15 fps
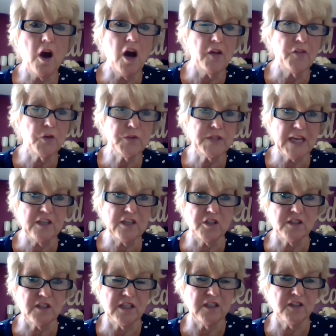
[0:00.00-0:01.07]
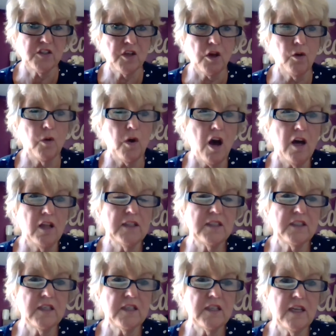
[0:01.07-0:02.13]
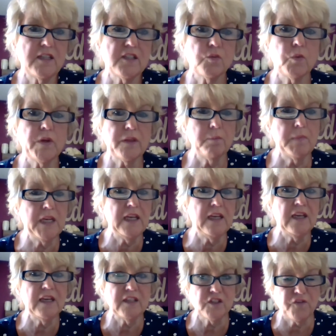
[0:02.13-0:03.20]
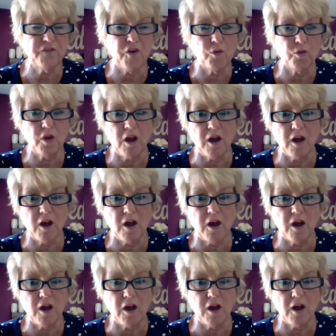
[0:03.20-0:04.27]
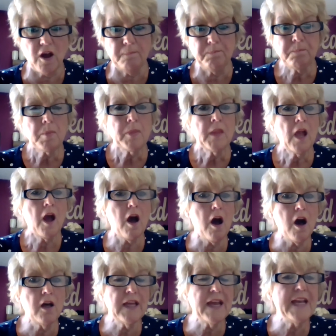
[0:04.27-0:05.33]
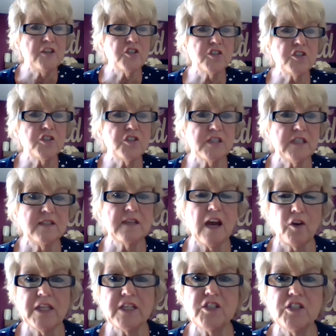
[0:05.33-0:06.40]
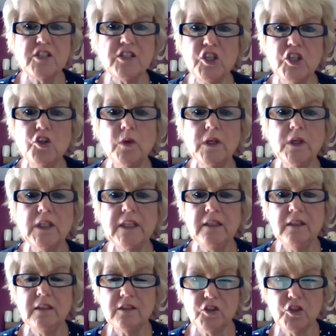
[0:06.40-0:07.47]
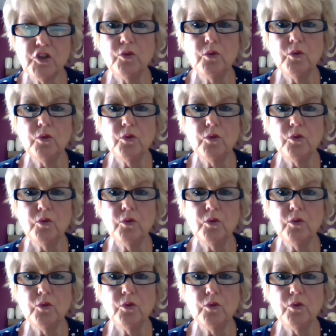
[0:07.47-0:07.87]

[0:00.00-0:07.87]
all those agencies. So all it takes with me is a phone call. All agencies are continuing to accept